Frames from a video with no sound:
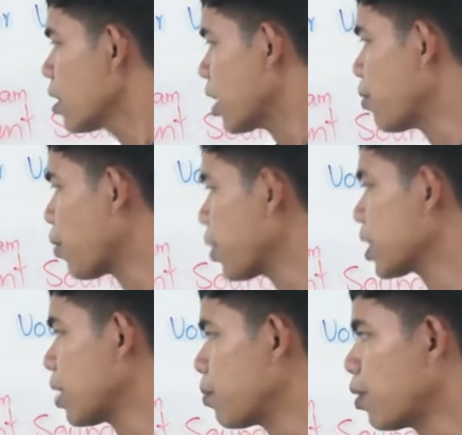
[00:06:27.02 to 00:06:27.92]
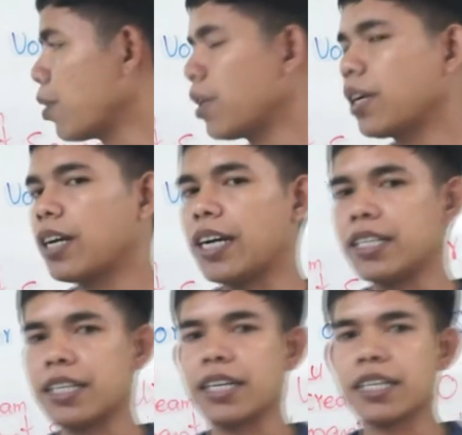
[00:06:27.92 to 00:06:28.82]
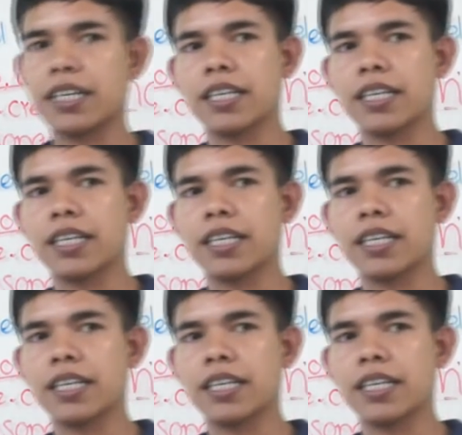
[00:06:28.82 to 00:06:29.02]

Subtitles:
Okay, for example, I say